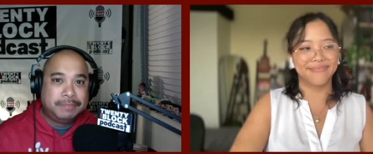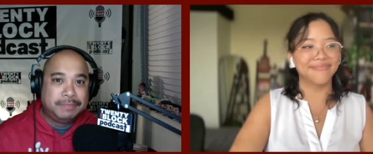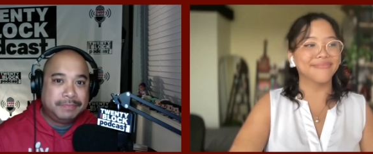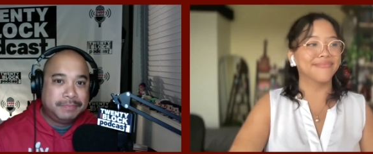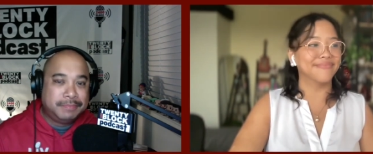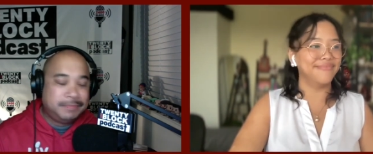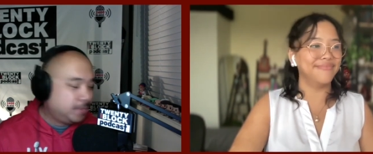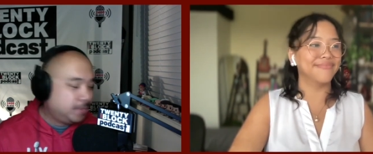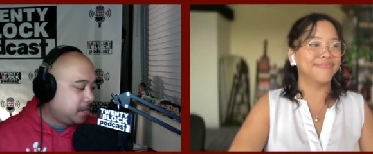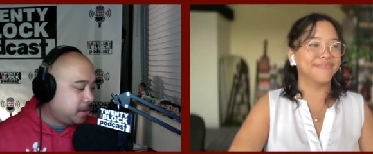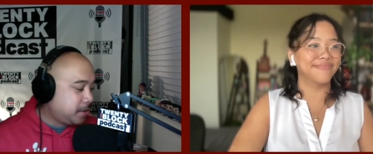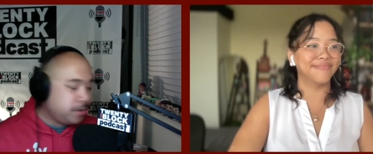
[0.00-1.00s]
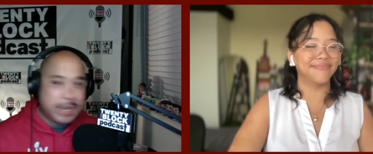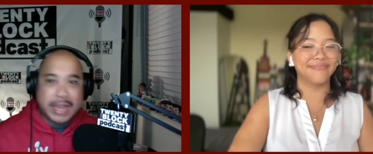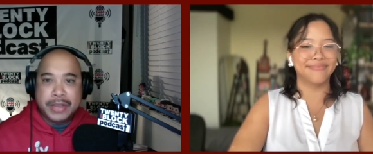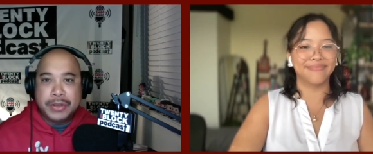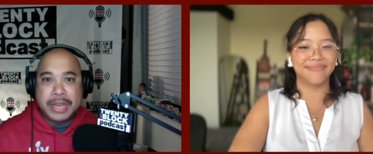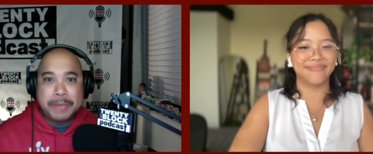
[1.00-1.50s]
Speaker 1: you know,
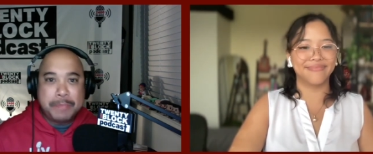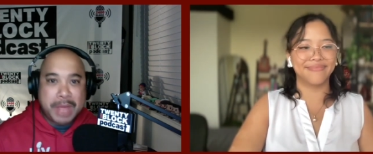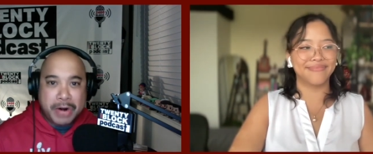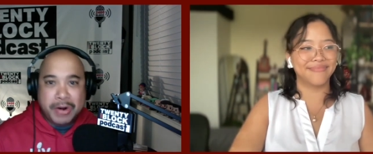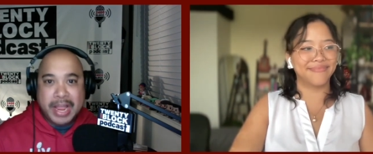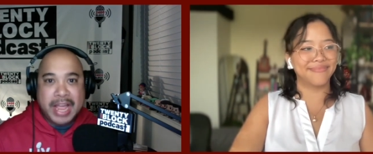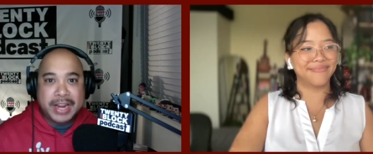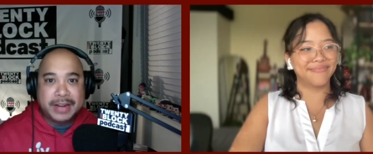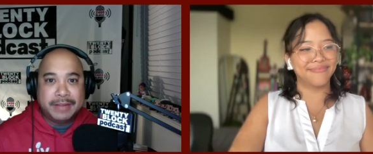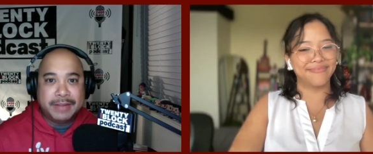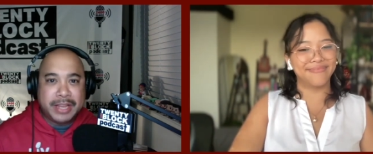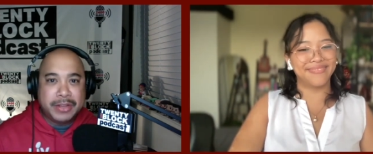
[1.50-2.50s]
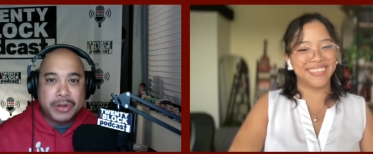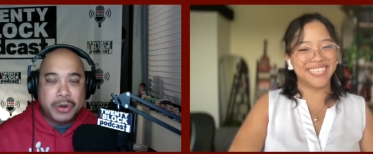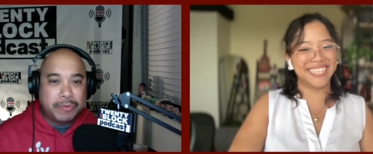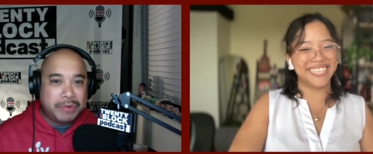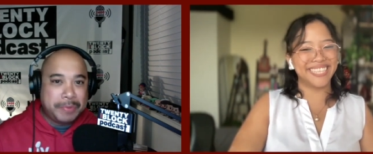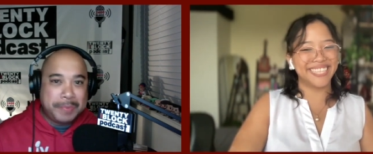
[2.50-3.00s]
and you get better at it, and you
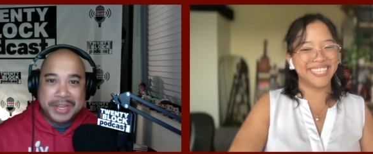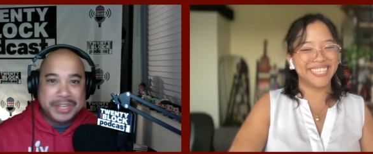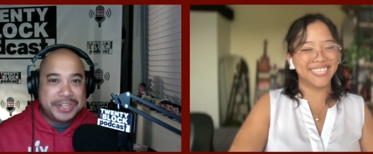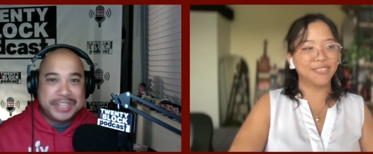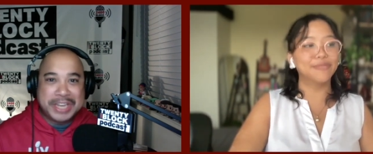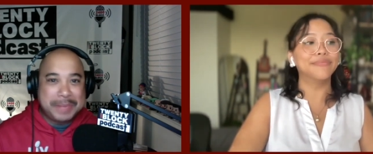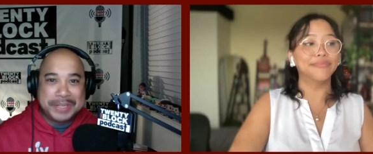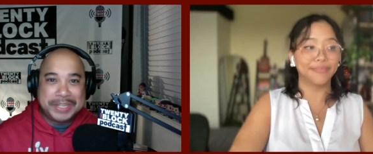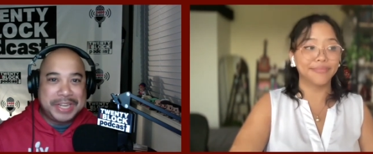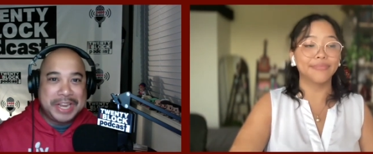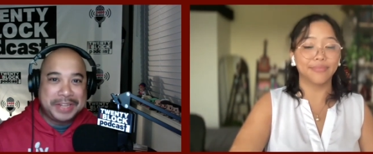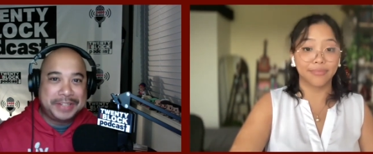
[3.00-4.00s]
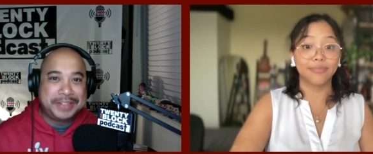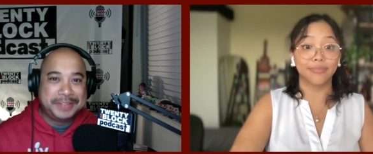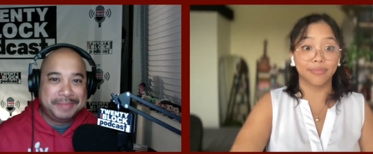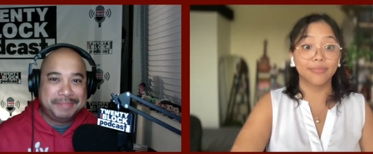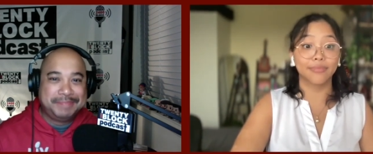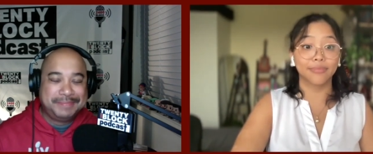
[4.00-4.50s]
don't repeat the same mistakes.
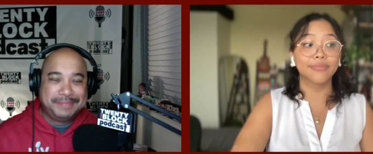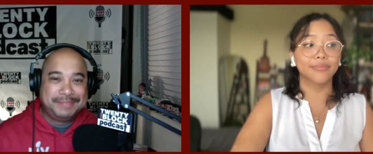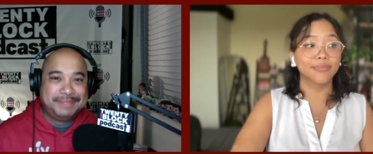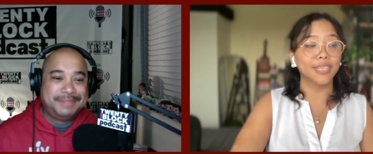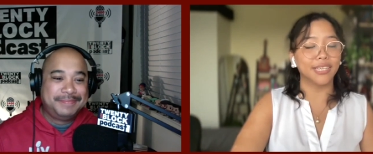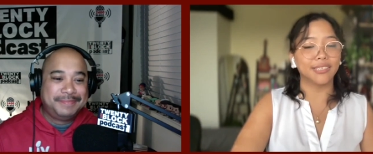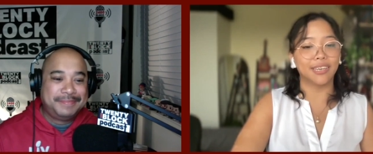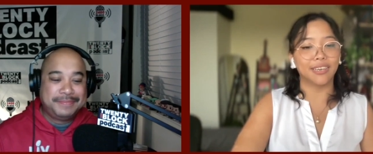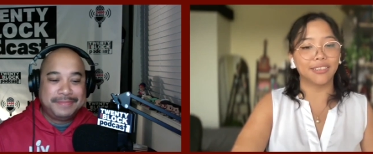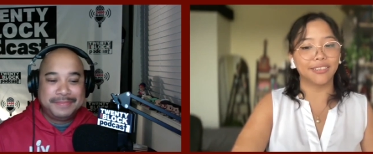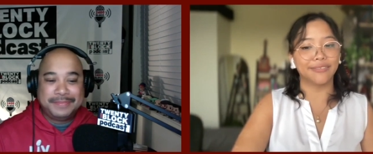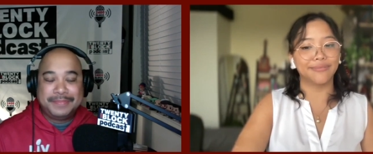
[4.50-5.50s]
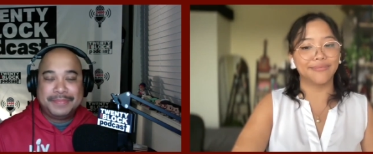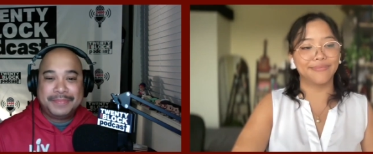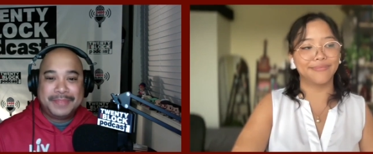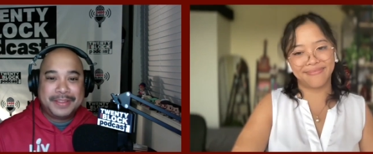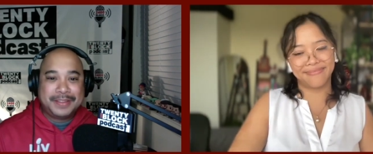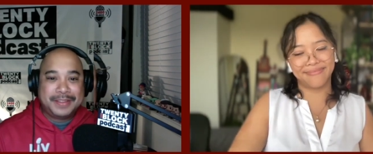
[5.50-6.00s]
Speaker 2: Exactly.
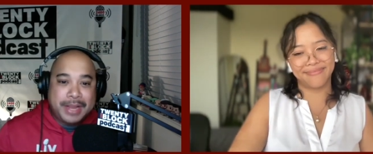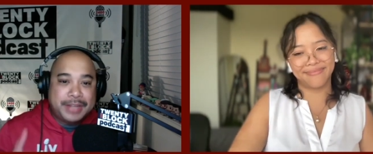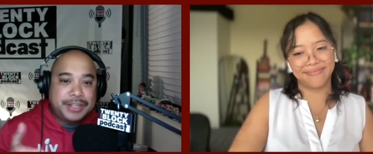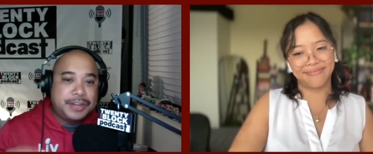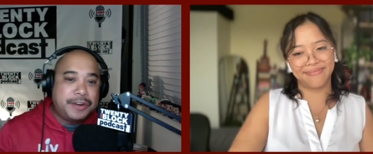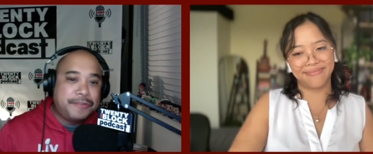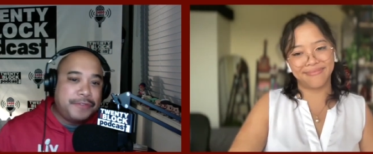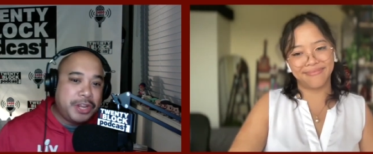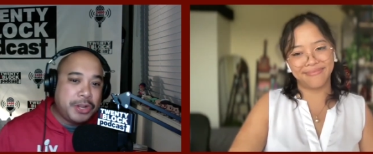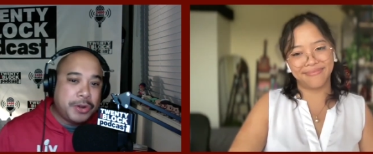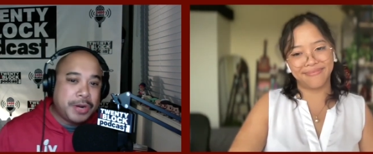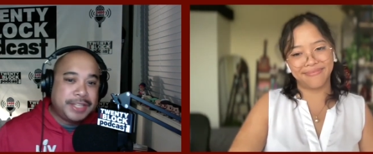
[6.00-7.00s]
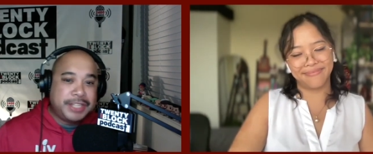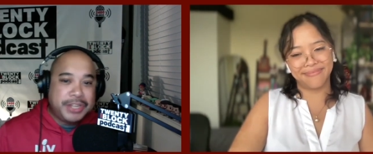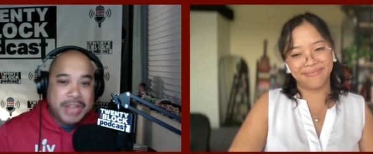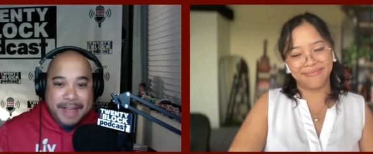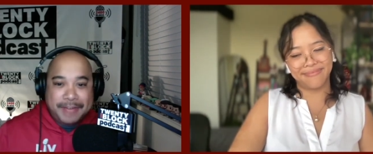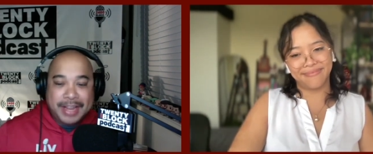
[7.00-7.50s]
Speaker 1: I mean, I saw your video, and I
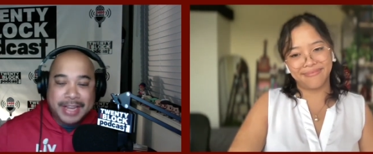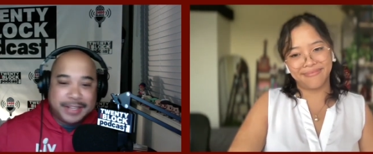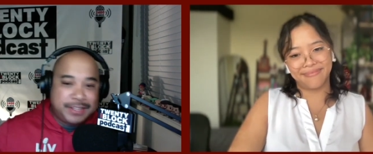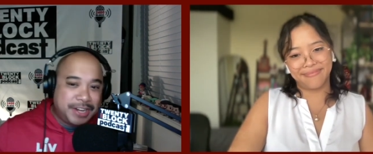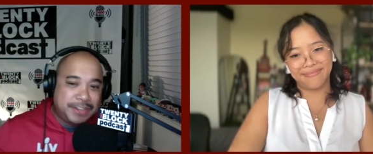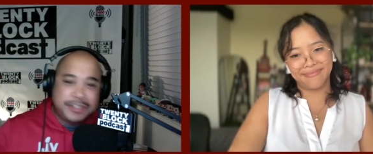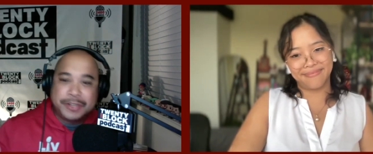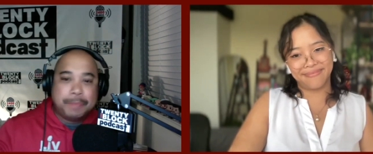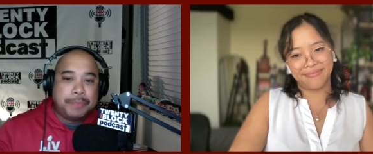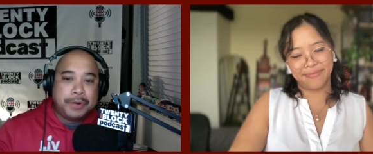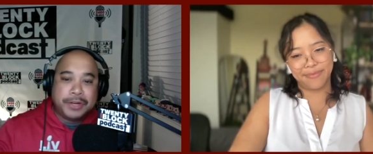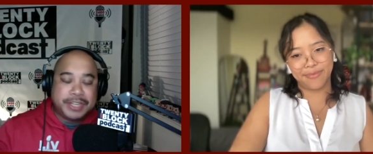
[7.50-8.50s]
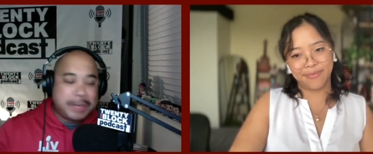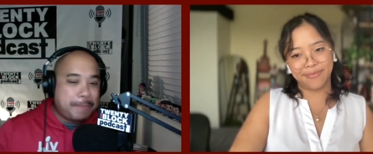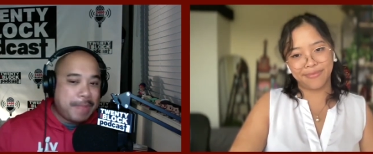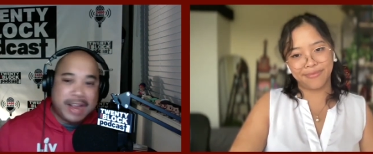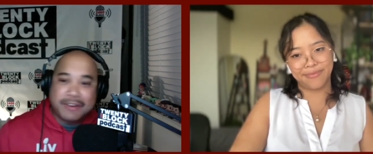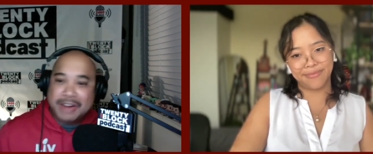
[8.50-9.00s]
see you have like tons of books in the
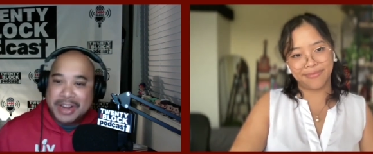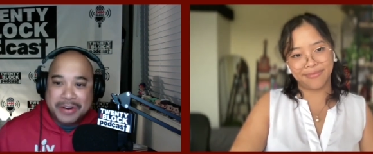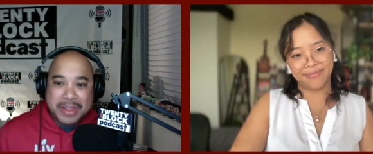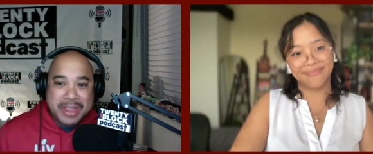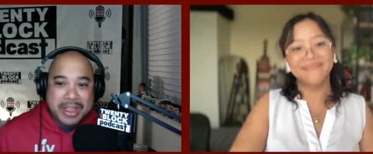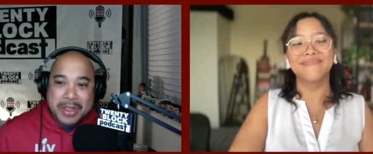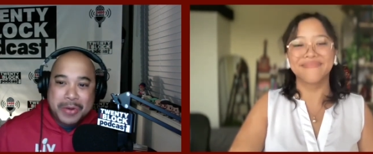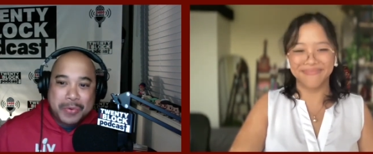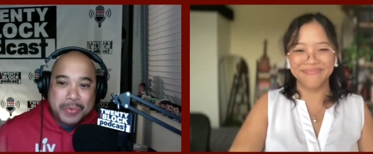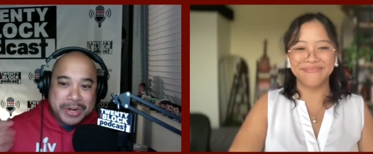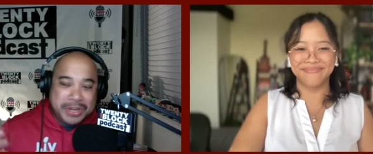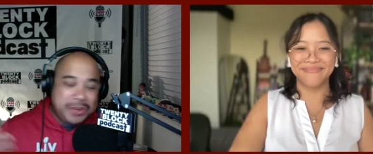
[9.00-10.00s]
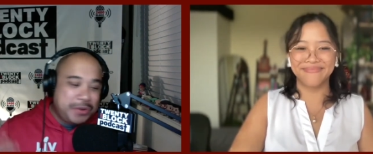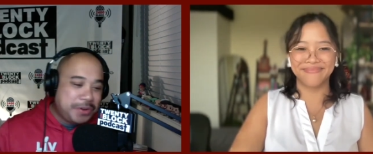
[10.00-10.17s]
background. What do you